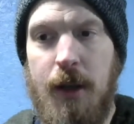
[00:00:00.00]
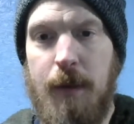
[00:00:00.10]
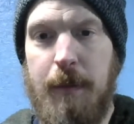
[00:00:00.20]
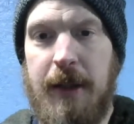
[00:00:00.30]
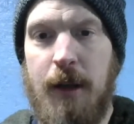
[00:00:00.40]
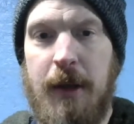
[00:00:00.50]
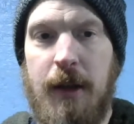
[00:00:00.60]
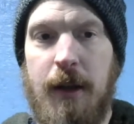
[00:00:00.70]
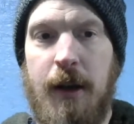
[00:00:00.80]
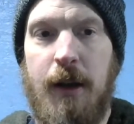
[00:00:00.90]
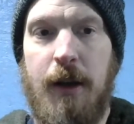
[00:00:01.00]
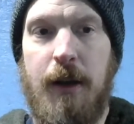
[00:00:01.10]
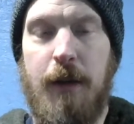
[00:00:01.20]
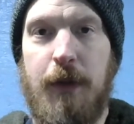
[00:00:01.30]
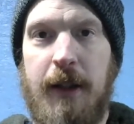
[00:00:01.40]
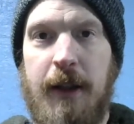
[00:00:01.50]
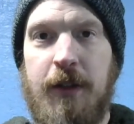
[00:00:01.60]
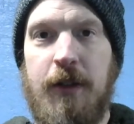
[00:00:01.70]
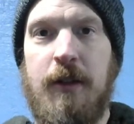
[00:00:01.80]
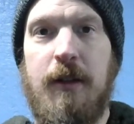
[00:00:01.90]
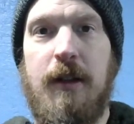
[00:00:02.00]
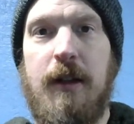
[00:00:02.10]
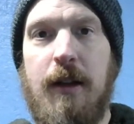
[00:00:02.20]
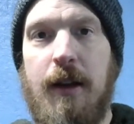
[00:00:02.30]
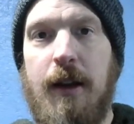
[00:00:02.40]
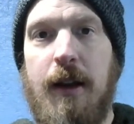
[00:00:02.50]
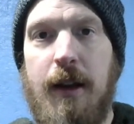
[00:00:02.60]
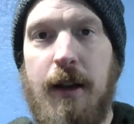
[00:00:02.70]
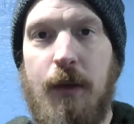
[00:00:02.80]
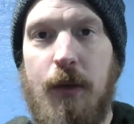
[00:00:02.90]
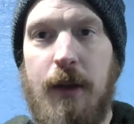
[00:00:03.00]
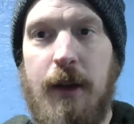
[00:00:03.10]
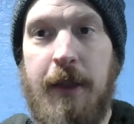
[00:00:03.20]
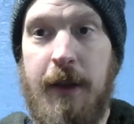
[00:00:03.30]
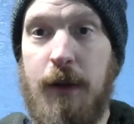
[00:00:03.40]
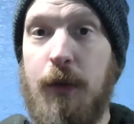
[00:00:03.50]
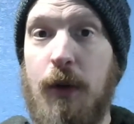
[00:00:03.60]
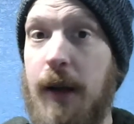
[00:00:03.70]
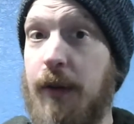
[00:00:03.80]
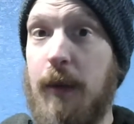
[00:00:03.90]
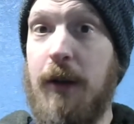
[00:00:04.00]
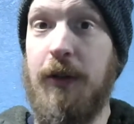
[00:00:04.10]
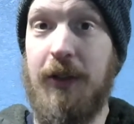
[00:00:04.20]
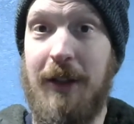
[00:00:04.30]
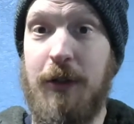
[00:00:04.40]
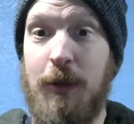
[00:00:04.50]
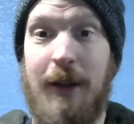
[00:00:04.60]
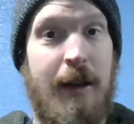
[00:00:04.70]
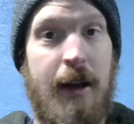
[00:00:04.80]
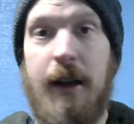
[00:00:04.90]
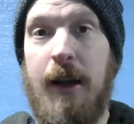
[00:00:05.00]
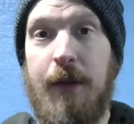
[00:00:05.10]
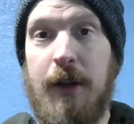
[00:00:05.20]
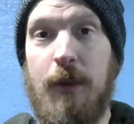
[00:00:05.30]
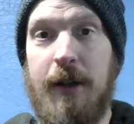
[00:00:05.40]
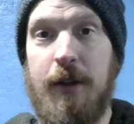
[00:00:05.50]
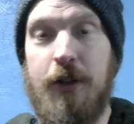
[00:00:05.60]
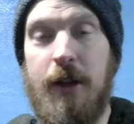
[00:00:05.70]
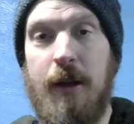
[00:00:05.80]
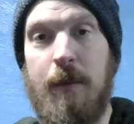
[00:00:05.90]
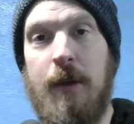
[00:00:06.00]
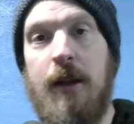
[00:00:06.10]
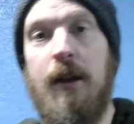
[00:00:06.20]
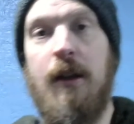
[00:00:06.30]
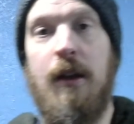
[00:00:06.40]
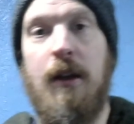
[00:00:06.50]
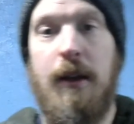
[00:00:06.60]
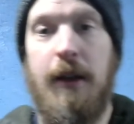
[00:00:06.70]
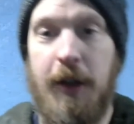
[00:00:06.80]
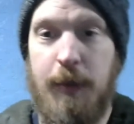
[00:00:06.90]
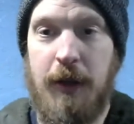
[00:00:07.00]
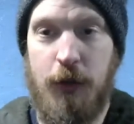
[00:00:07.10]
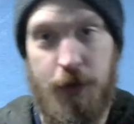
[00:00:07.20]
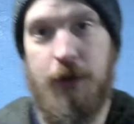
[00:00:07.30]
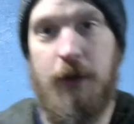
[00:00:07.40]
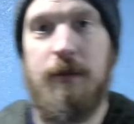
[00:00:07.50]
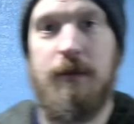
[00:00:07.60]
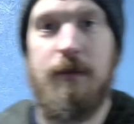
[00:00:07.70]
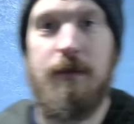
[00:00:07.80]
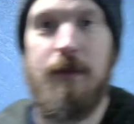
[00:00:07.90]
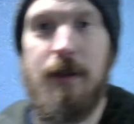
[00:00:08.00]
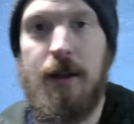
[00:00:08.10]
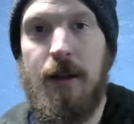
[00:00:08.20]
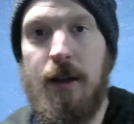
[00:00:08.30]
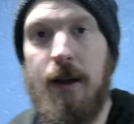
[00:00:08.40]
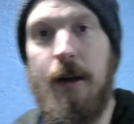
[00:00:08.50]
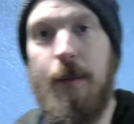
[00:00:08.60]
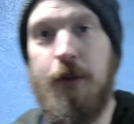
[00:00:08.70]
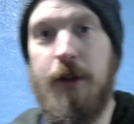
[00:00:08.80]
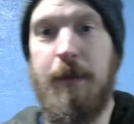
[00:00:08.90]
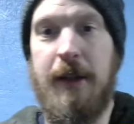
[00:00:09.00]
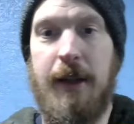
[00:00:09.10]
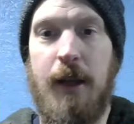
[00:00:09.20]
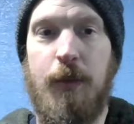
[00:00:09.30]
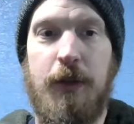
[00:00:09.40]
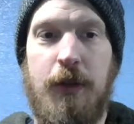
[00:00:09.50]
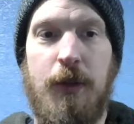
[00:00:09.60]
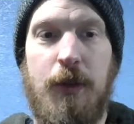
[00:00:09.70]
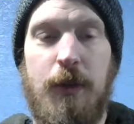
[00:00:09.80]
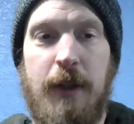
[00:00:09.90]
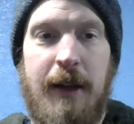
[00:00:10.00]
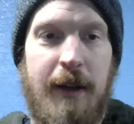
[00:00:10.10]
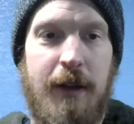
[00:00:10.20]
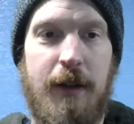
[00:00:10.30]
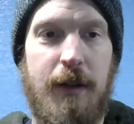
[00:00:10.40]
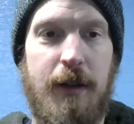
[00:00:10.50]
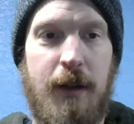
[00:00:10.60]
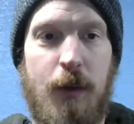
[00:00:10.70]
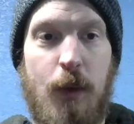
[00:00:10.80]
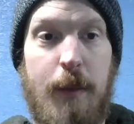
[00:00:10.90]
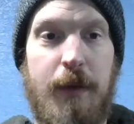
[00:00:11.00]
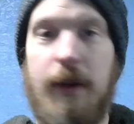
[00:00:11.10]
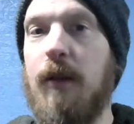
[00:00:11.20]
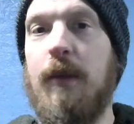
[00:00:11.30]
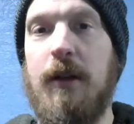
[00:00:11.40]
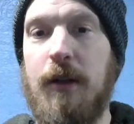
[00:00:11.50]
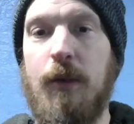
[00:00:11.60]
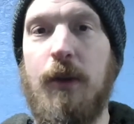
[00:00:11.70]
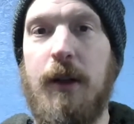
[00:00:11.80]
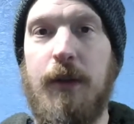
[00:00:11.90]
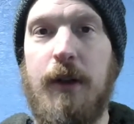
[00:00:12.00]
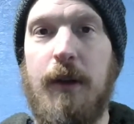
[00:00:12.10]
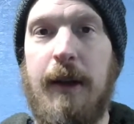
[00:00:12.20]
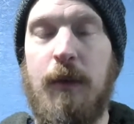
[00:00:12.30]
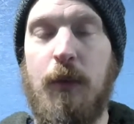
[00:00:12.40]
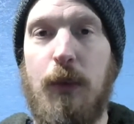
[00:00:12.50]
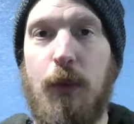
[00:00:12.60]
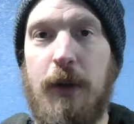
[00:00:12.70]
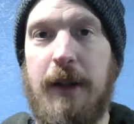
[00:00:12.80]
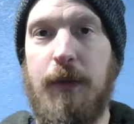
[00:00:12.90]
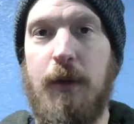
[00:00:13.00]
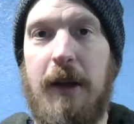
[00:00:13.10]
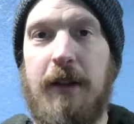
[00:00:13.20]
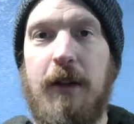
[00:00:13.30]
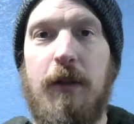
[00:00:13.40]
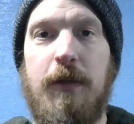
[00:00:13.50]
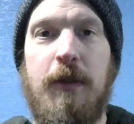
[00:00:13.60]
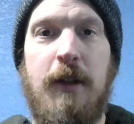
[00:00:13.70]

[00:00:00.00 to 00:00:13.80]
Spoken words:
becoming a freelancer and therefore having my own schedule and not having a regular job has been crucial. Just being able to getting into web development or whatever, and working for myself